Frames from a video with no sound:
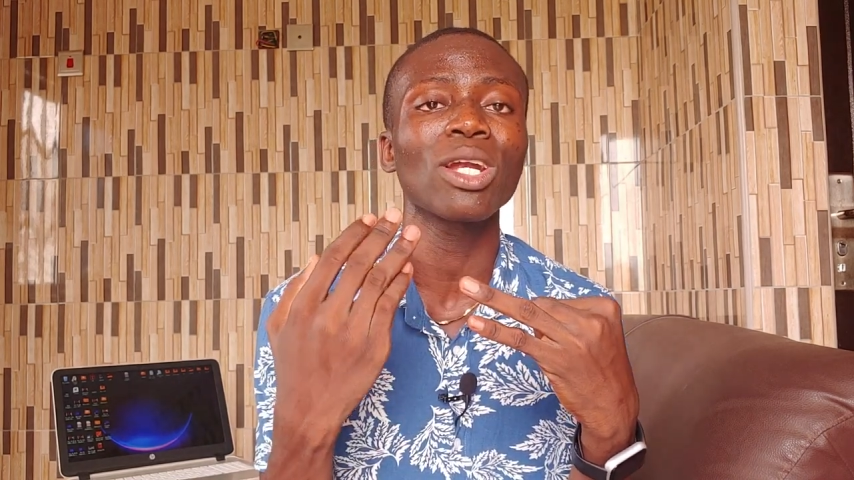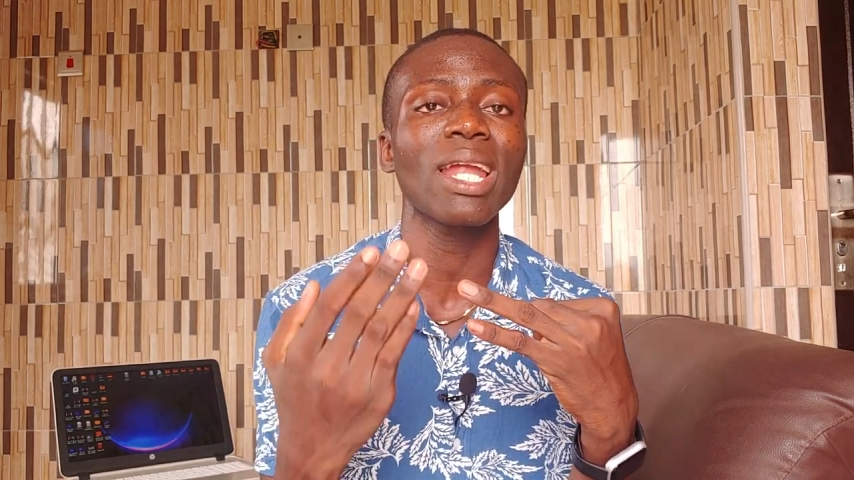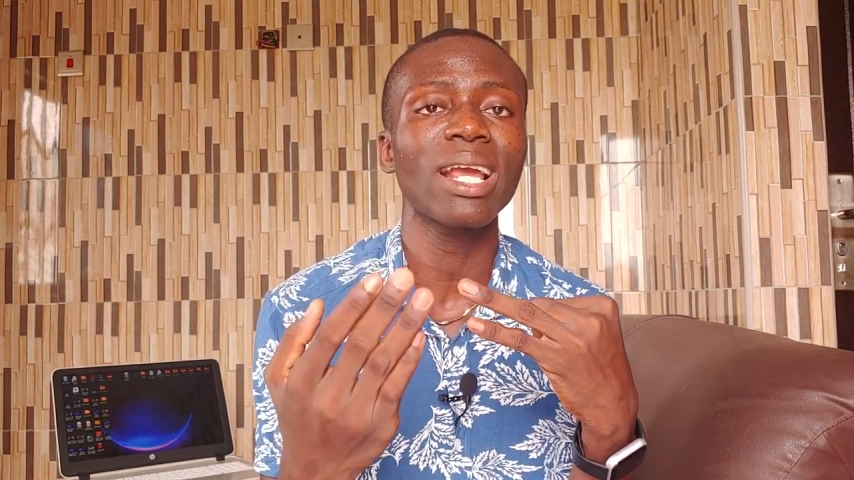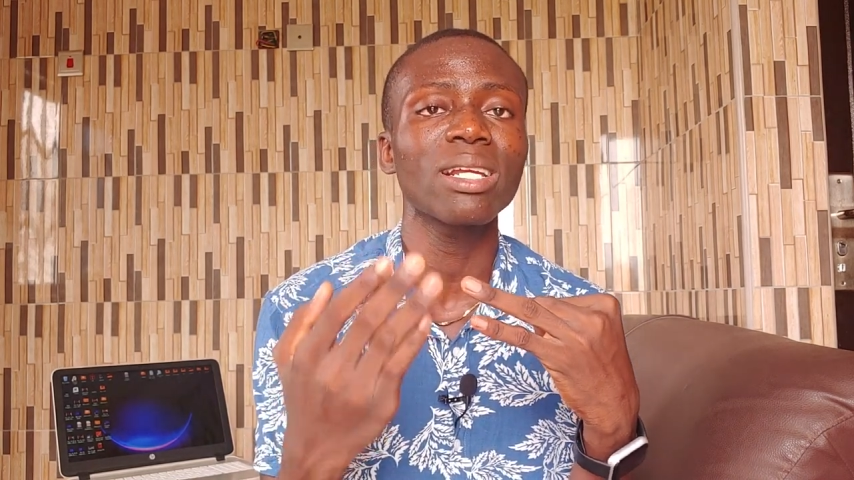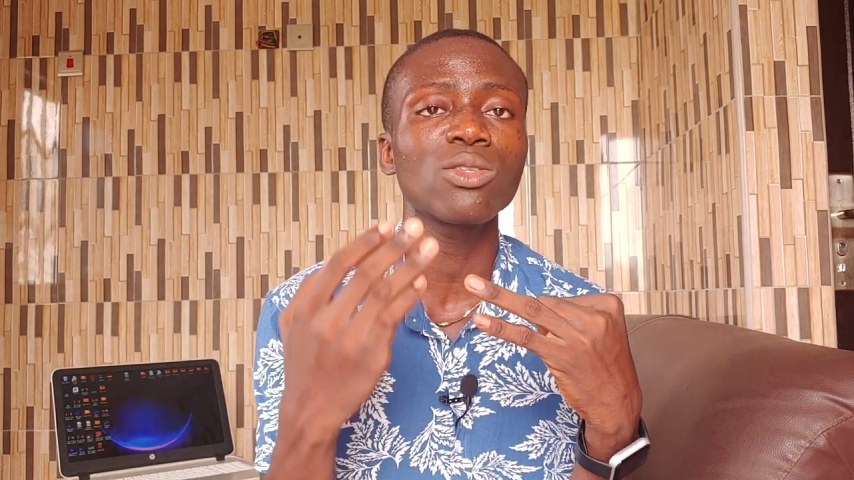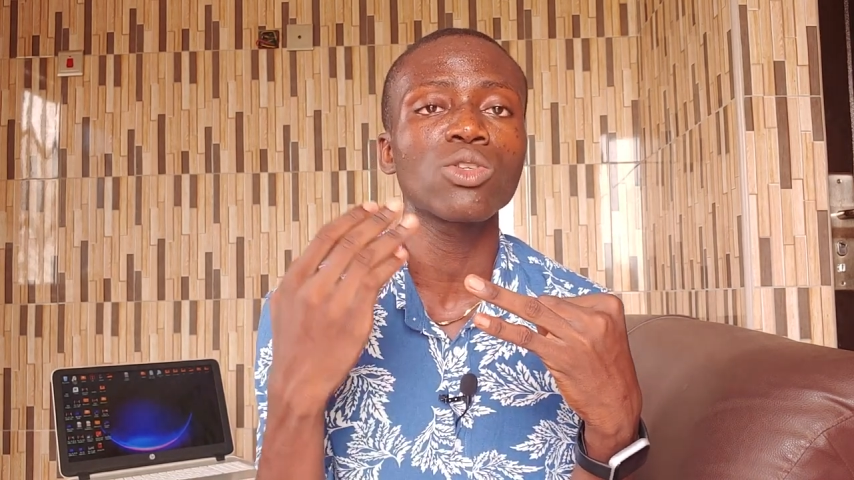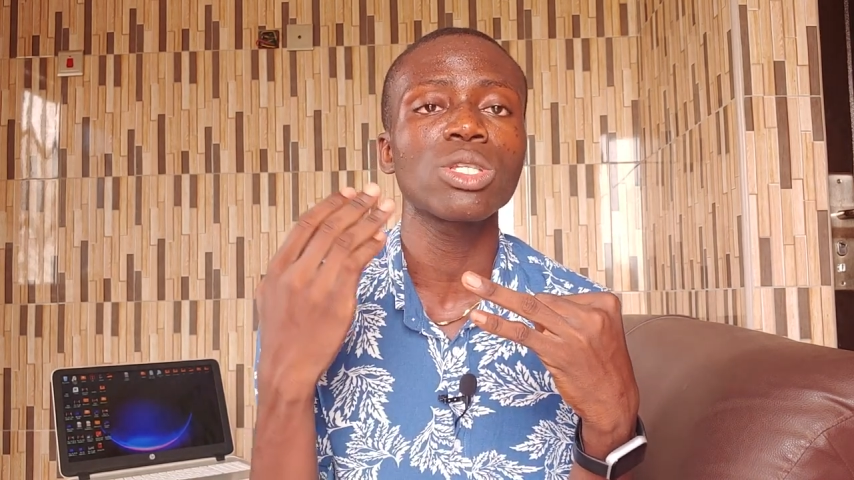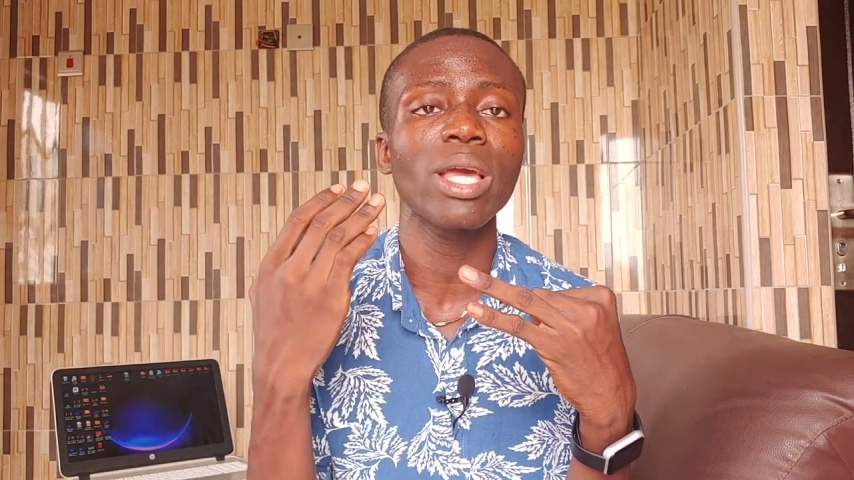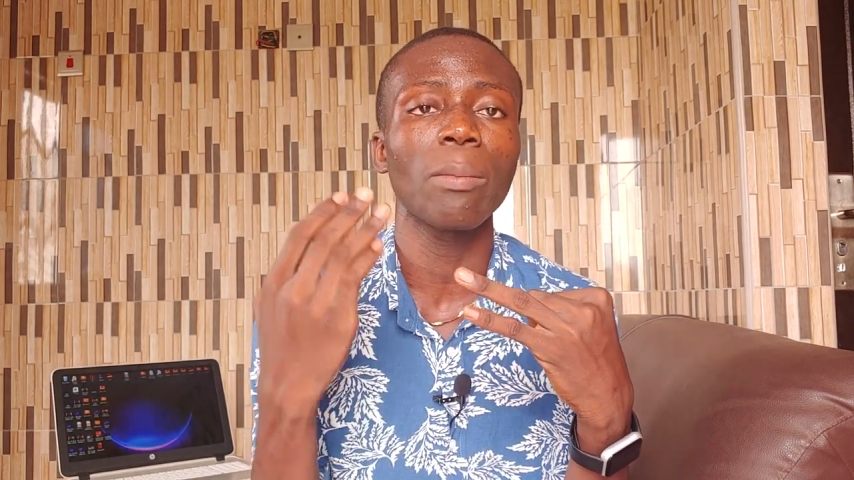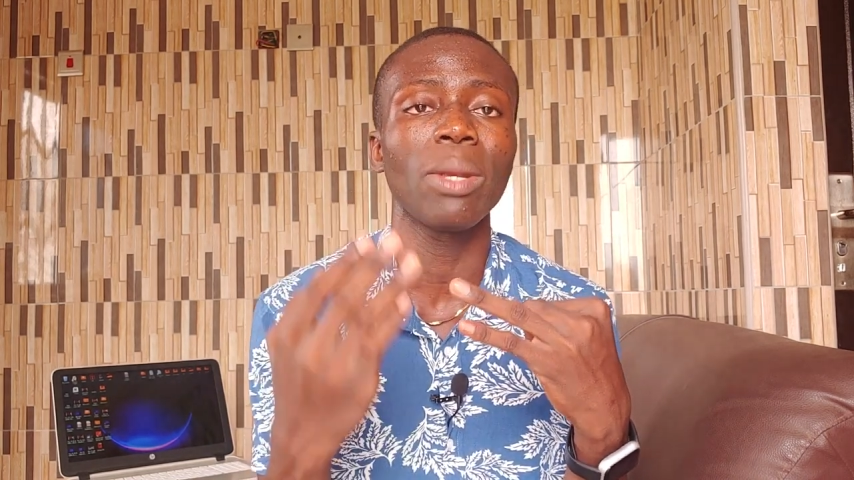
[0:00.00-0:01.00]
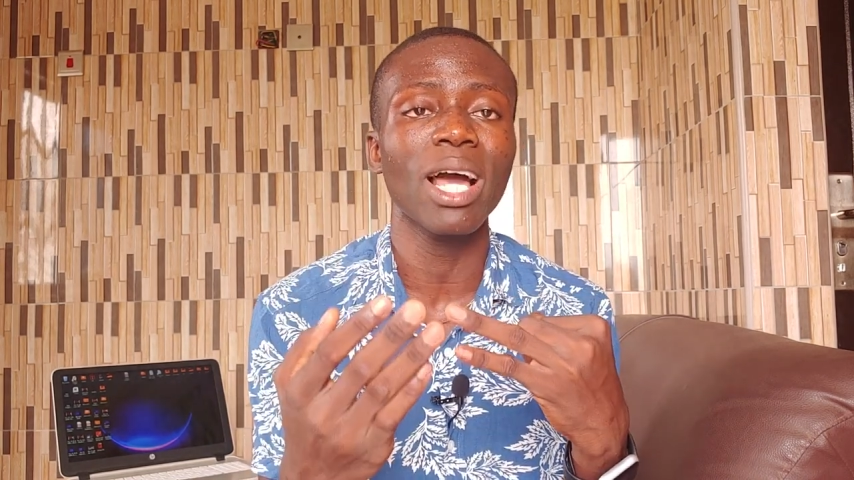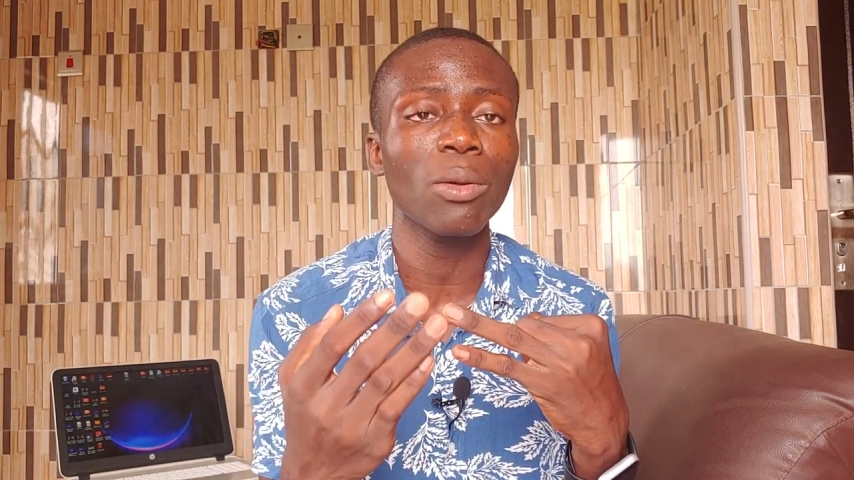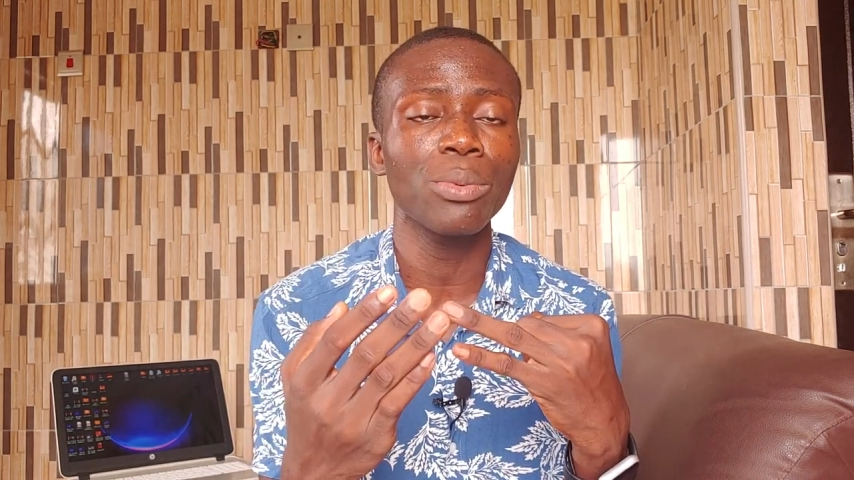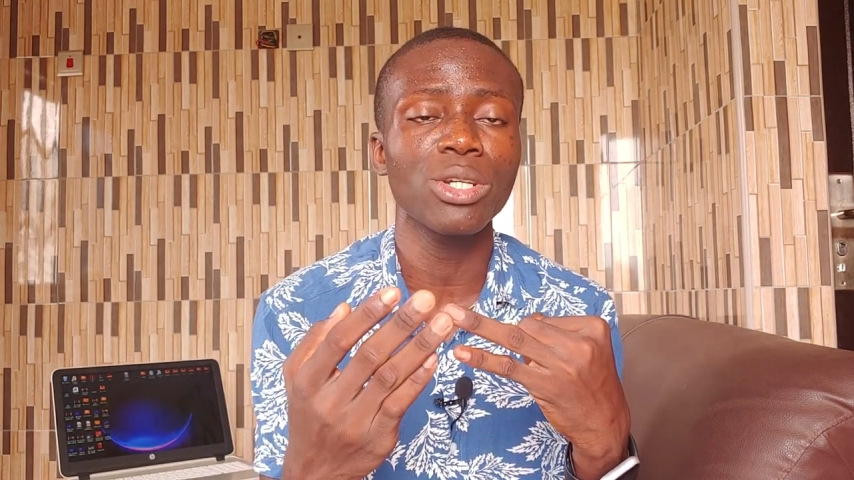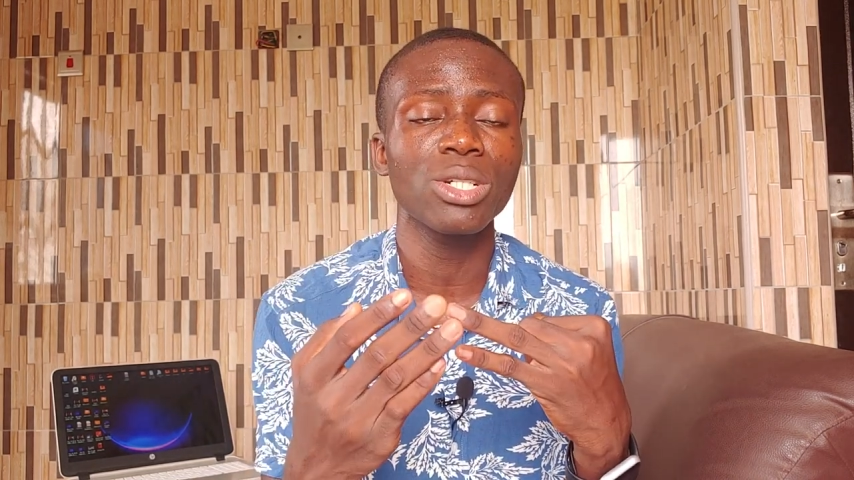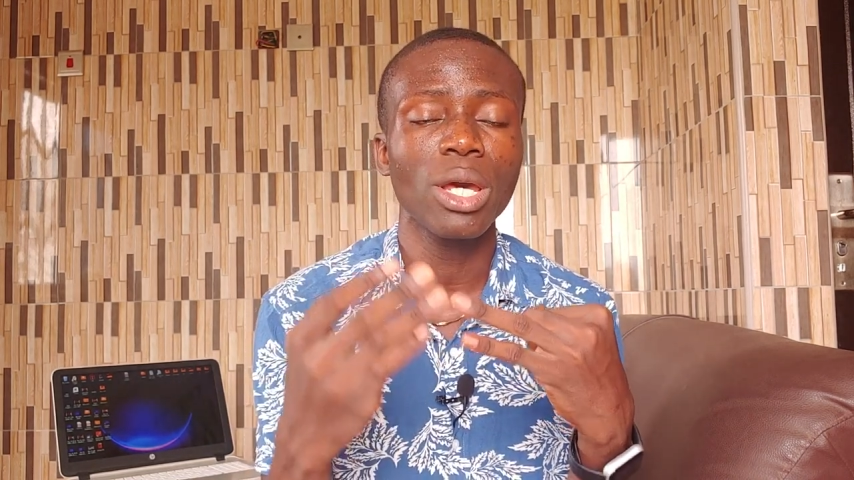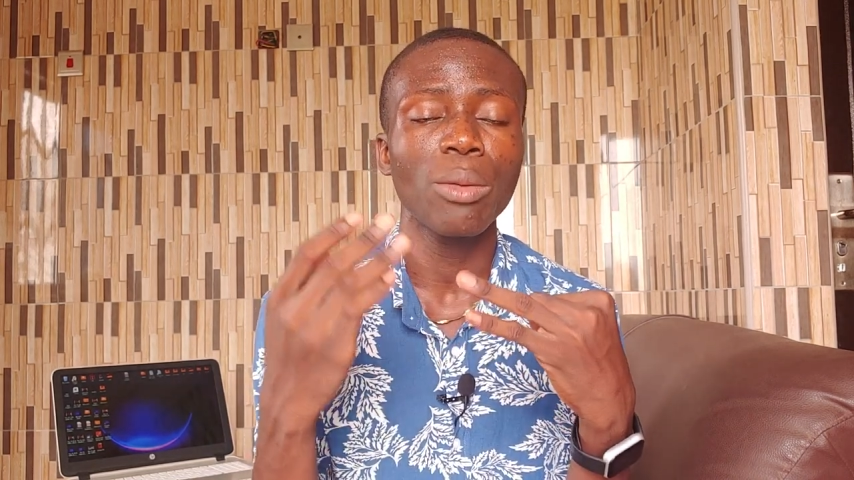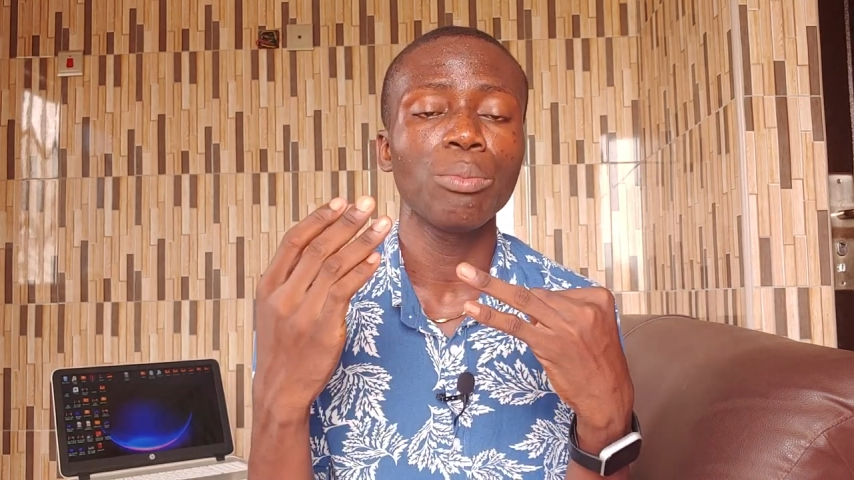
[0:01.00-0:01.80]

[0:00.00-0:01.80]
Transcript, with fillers: likely to see a blank page